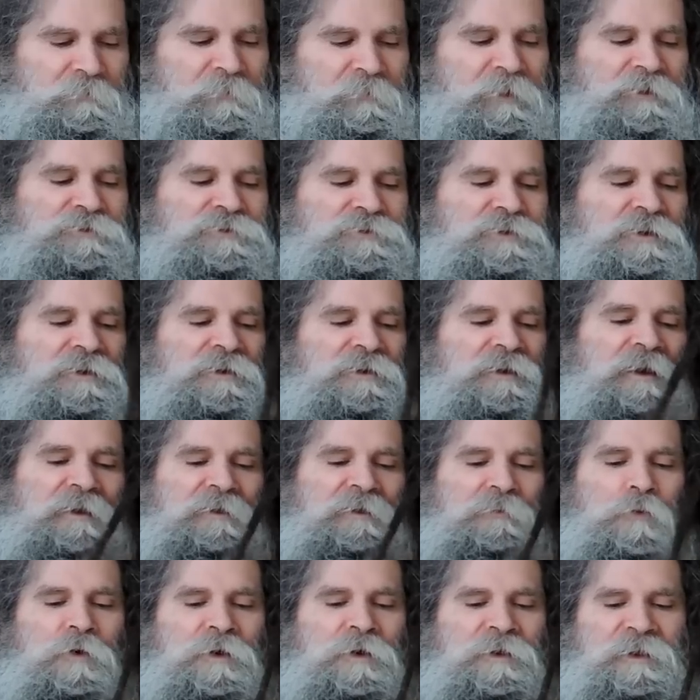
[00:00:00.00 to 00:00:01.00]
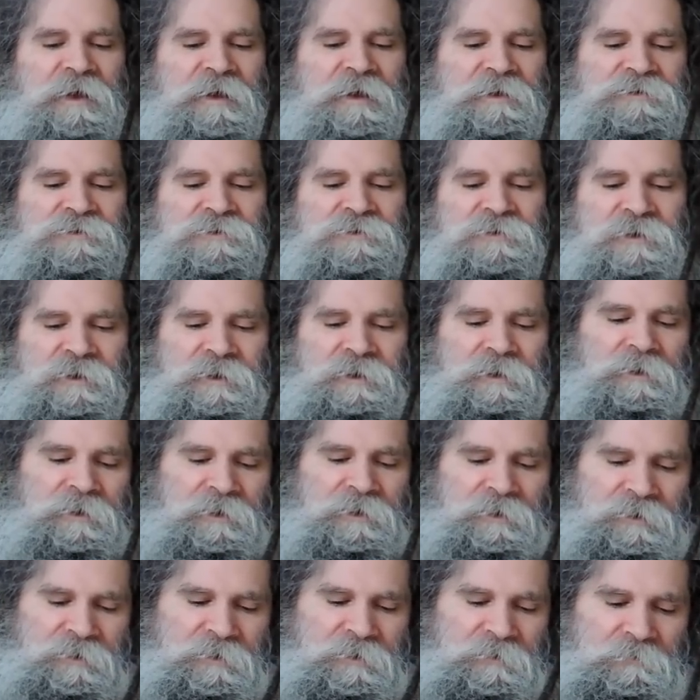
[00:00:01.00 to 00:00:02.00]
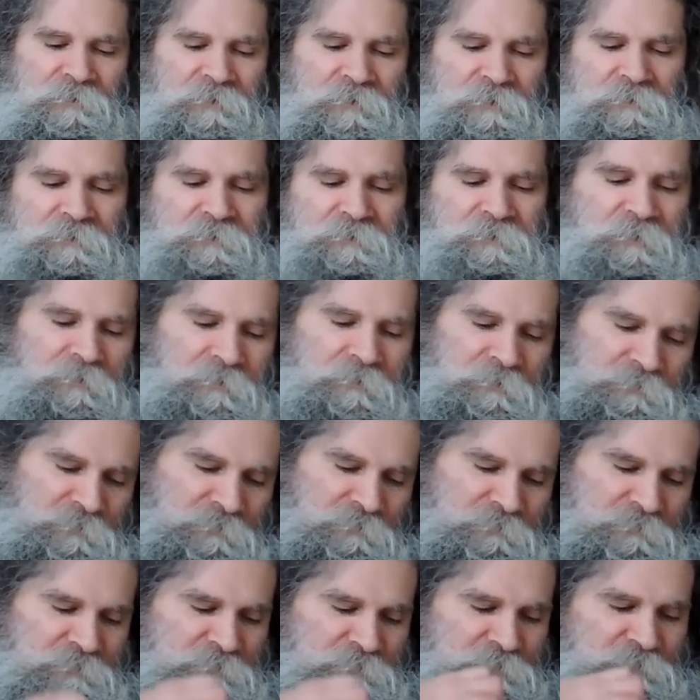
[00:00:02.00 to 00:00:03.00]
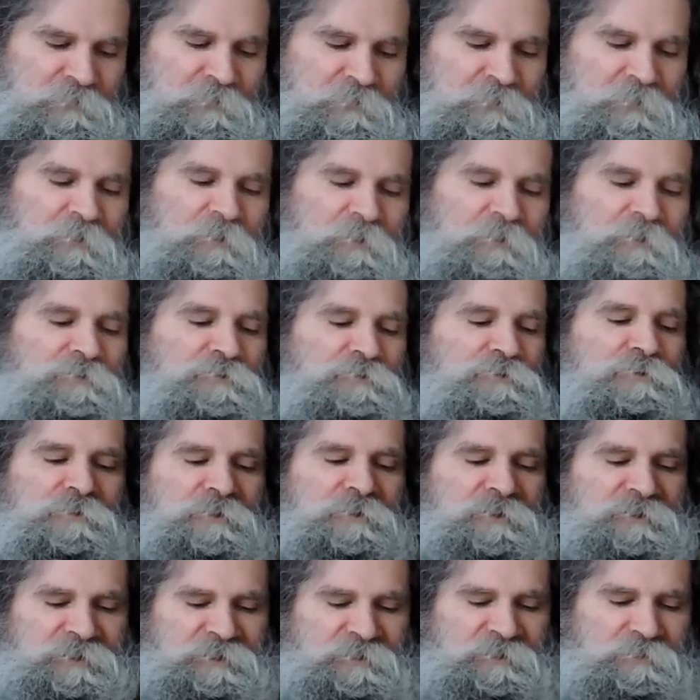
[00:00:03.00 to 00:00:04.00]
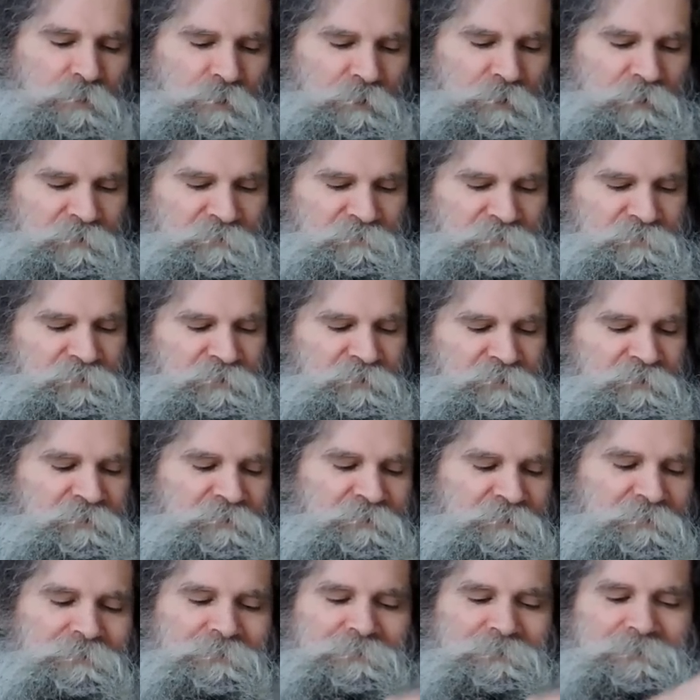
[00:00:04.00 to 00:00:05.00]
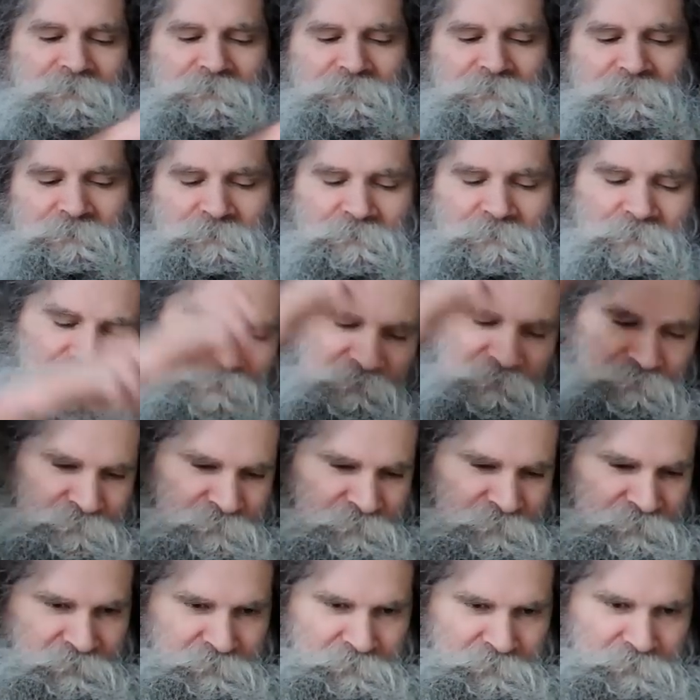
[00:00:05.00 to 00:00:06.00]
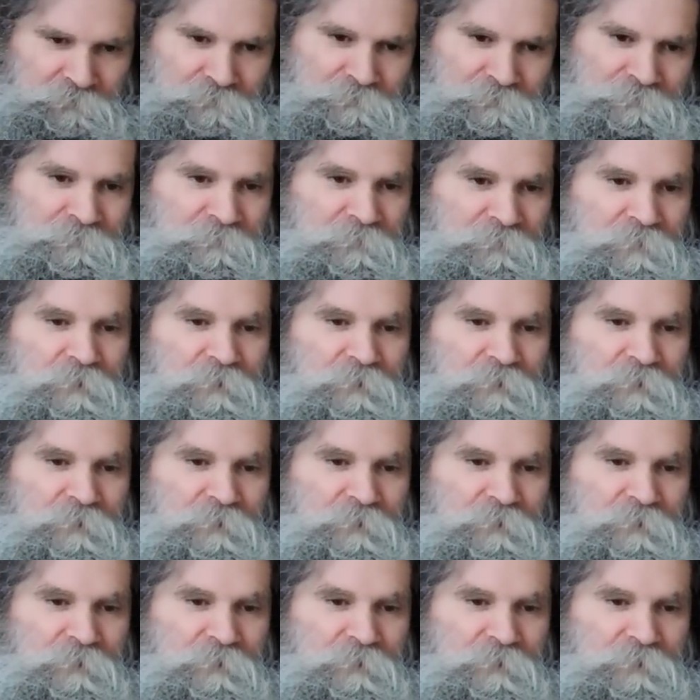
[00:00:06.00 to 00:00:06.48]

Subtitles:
mention like one last thing, and I'll do this as part of the video.